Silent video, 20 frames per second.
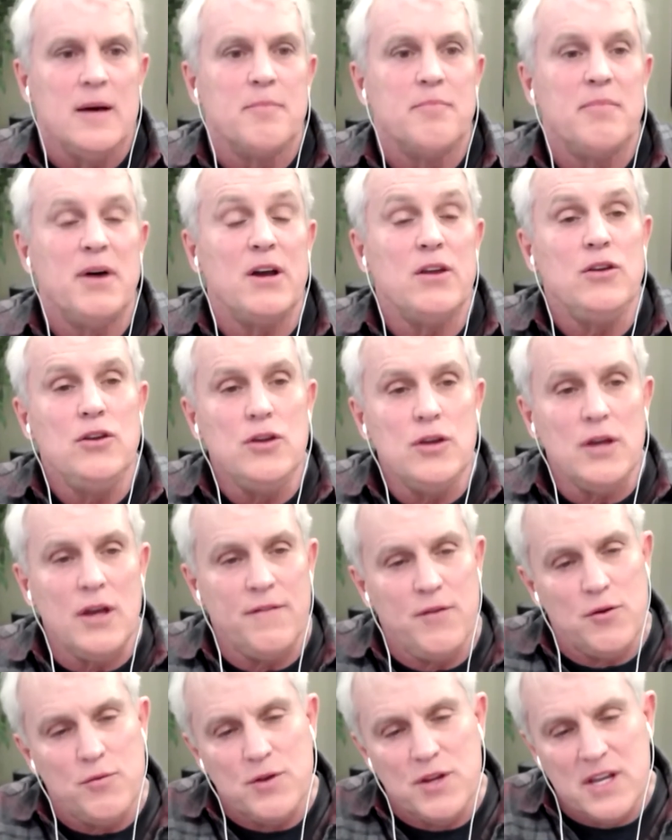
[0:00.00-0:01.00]
But
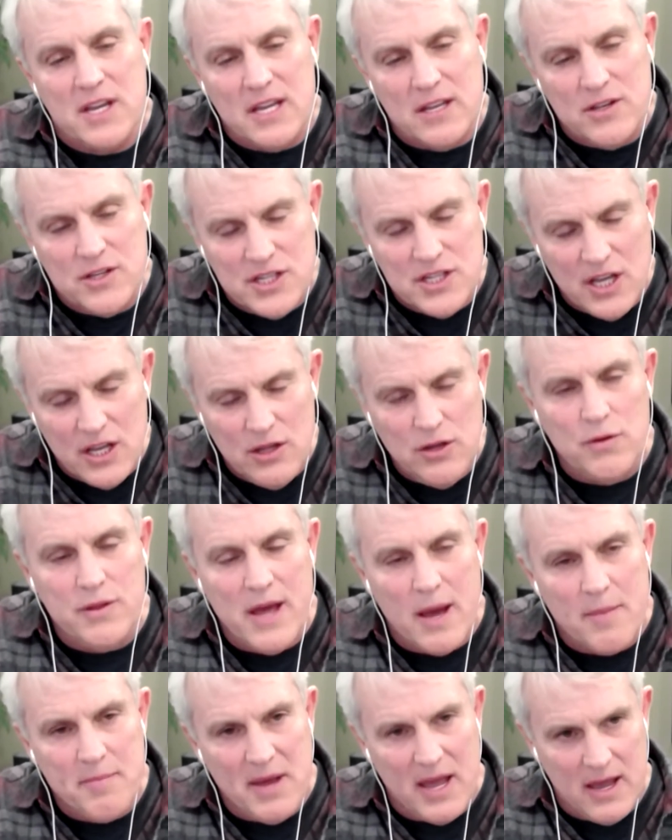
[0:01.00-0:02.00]
if you continue
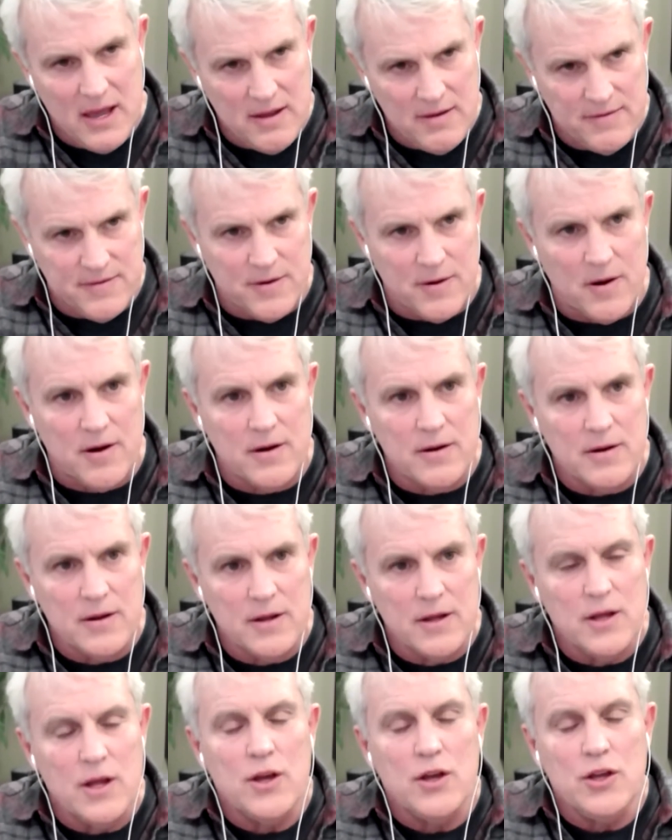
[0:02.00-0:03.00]
that behavior,
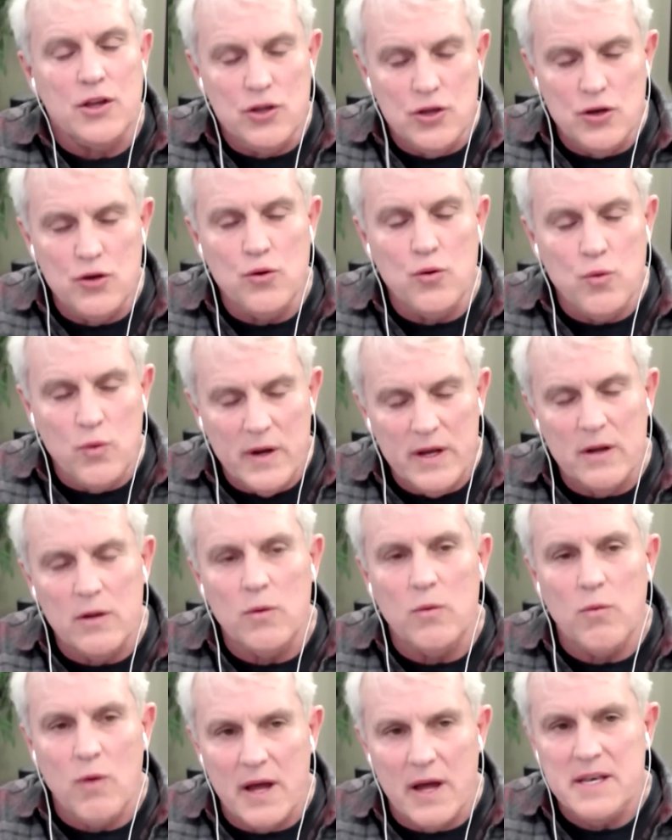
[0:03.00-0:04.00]
you will
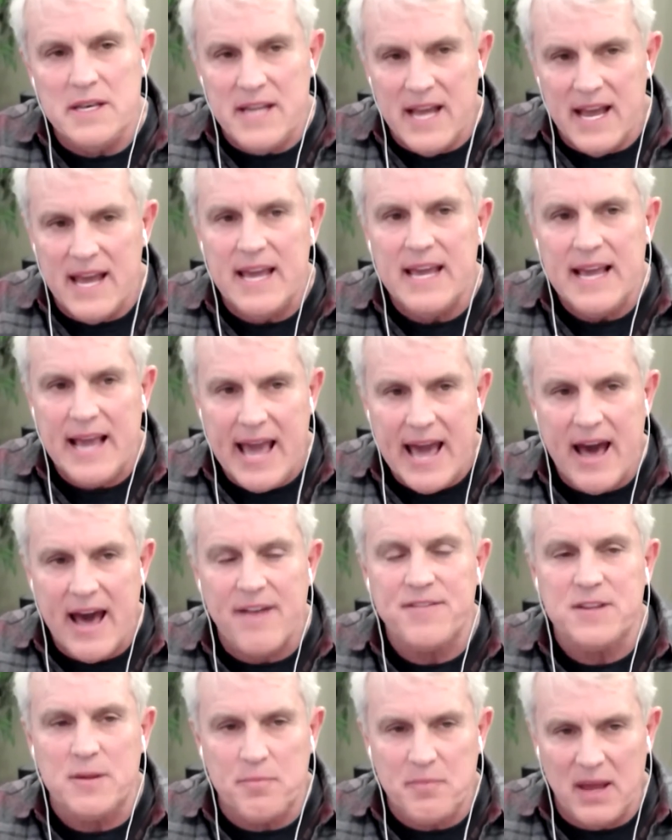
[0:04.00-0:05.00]
one day
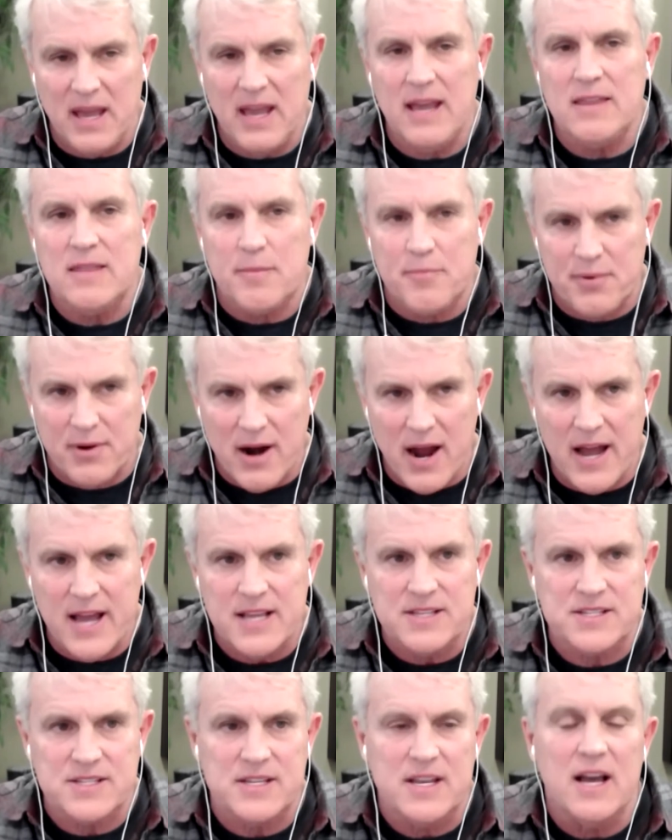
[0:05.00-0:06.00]
have to pay the
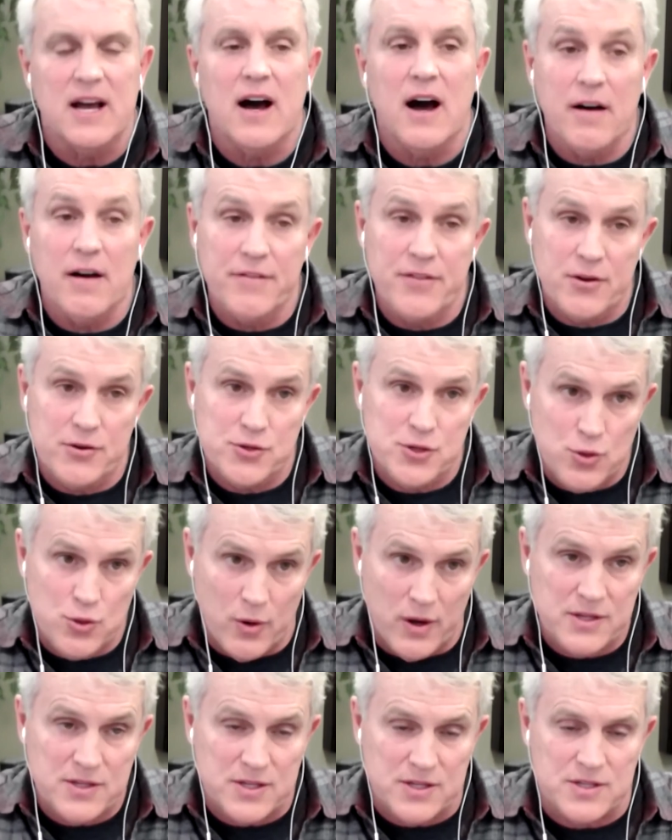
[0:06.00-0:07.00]
price of those
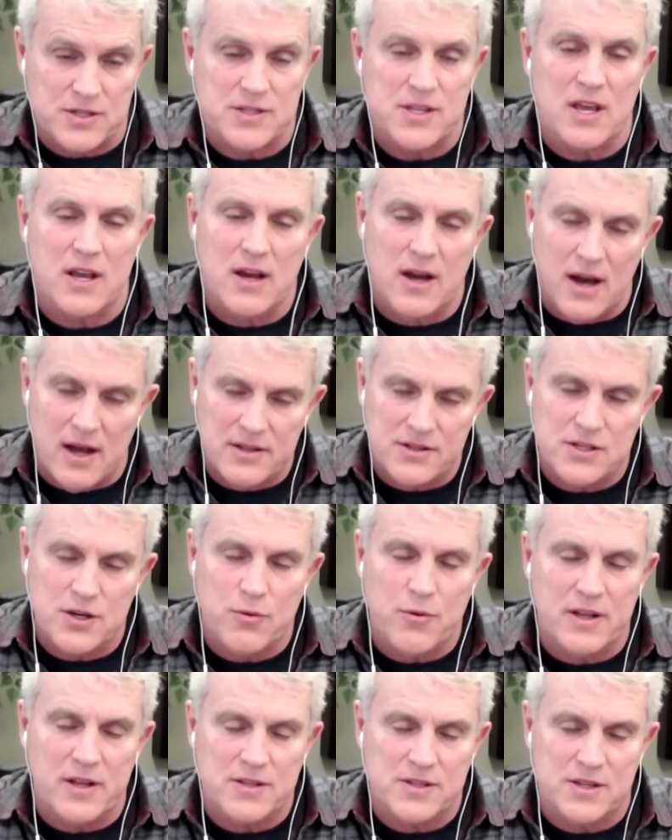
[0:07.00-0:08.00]
choices. The
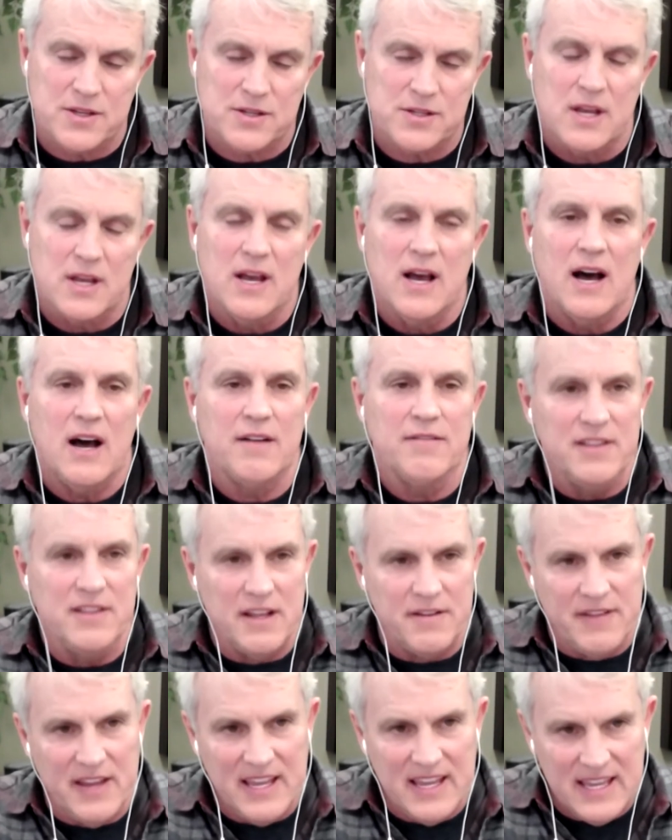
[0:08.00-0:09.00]
consequences of
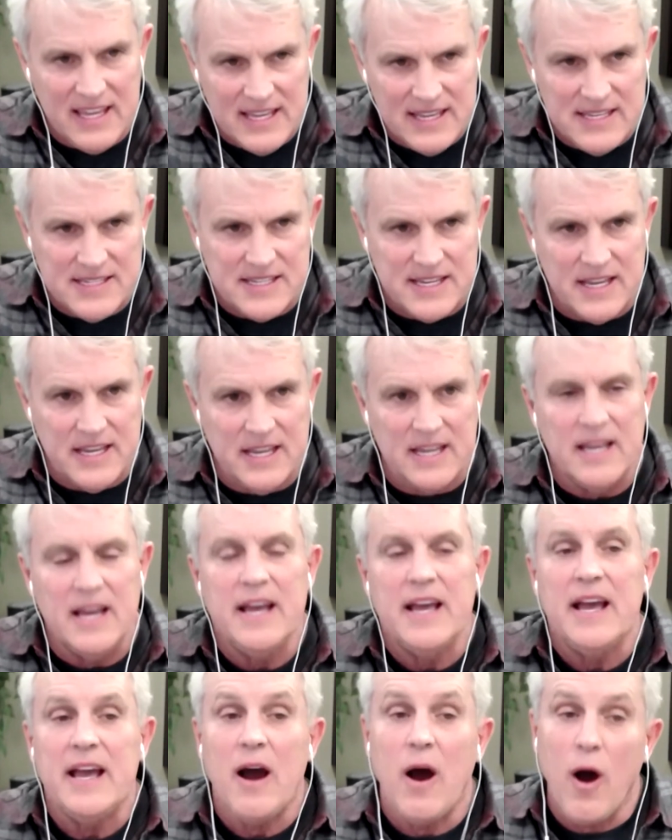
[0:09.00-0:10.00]
living easy
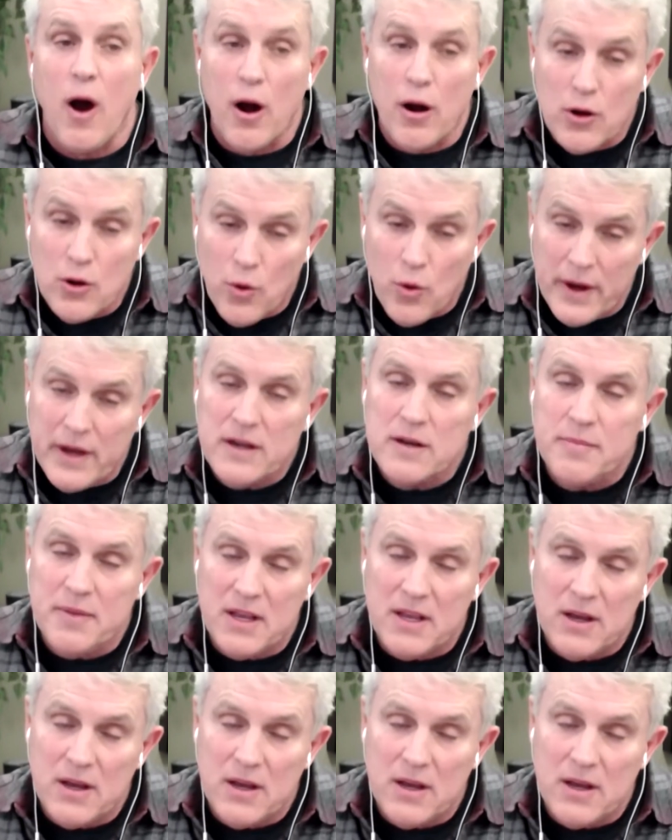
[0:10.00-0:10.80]
are going to be